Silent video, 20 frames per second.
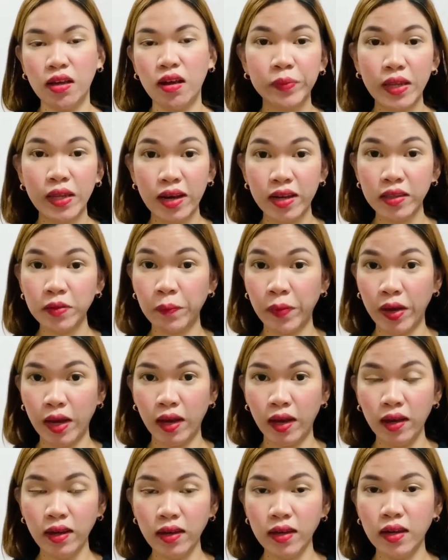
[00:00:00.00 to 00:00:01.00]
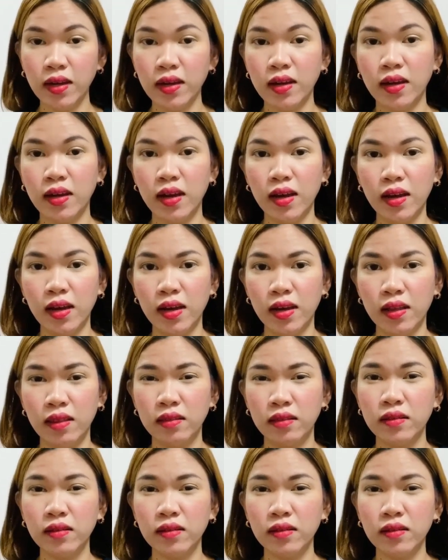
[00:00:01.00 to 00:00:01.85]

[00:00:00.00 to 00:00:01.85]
Net pay, and